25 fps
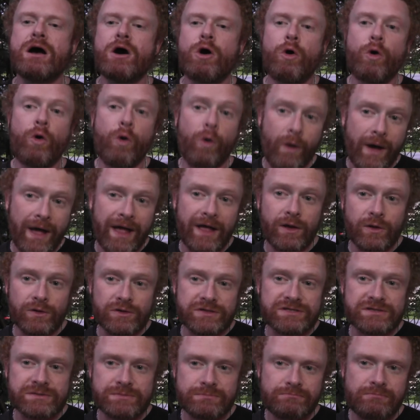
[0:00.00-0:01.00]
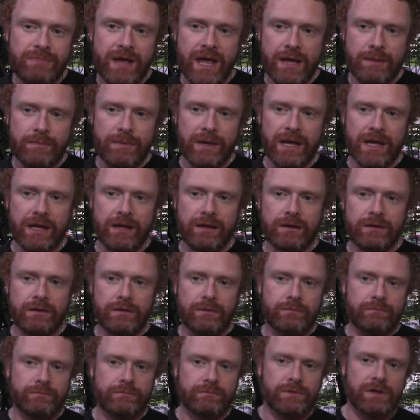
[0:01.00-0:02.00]
Or else, maybe,
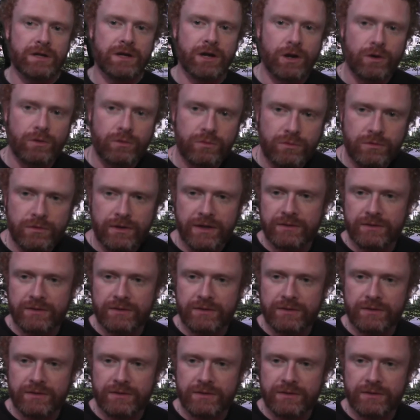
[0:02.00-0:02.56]
you know,